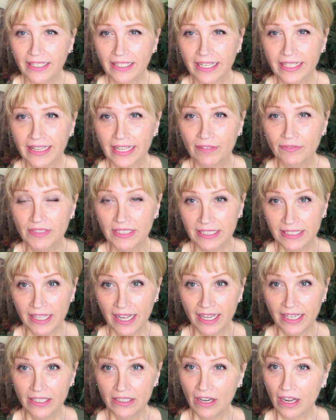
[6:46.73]
Like, they've
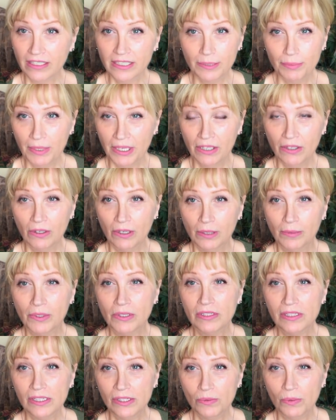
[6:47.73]
decided not to be on
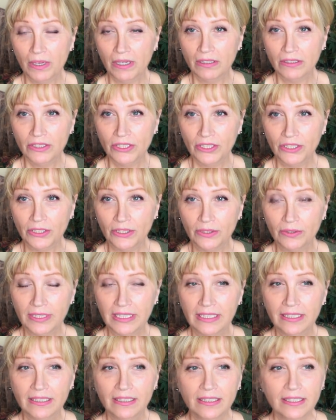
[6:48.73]
hormones as well too,
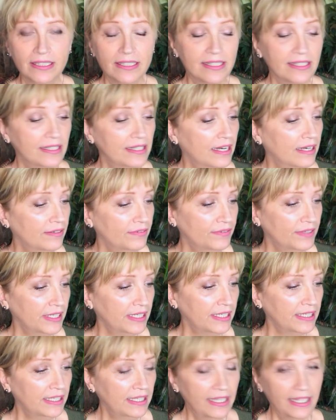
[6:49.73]
and stuff,
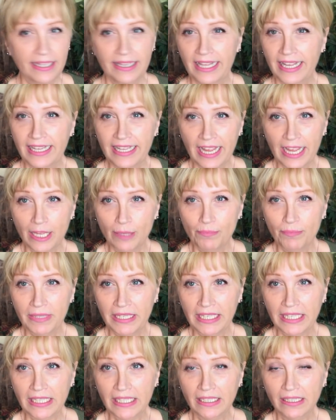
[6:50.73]
and they gave
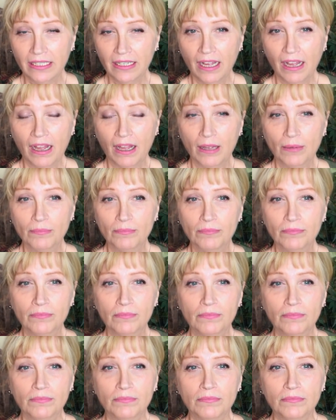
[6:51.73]
me
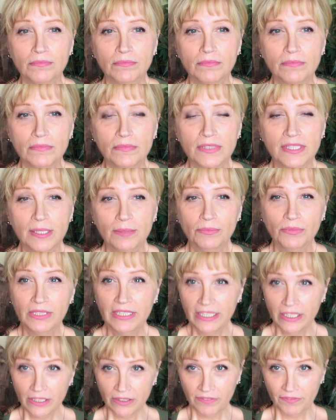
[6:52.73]
some
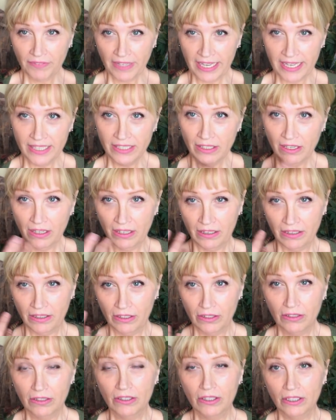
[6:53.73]
really good advice on
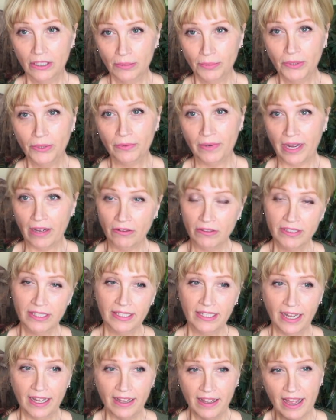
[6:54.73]
herbal routes,
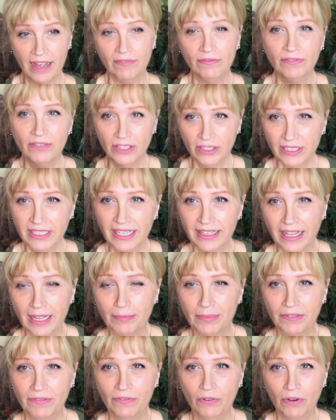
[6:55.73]
and I've looked at that
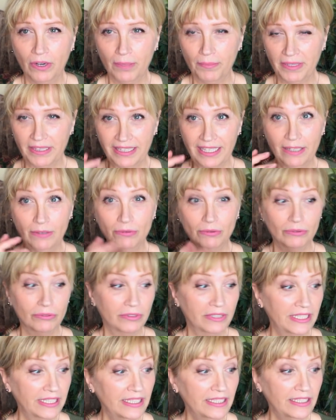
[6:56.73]
before, but they
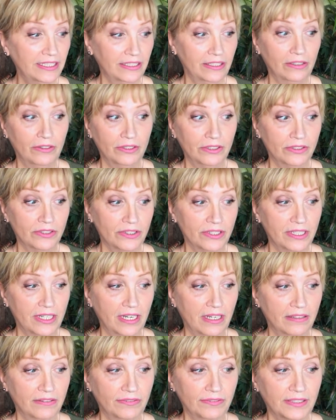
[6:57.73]
really know their
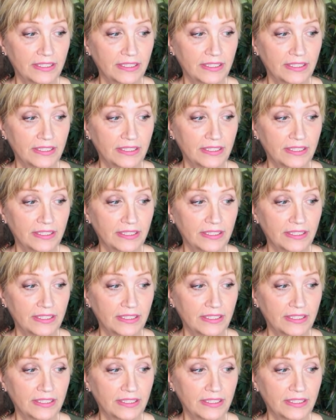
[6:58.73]
stuff.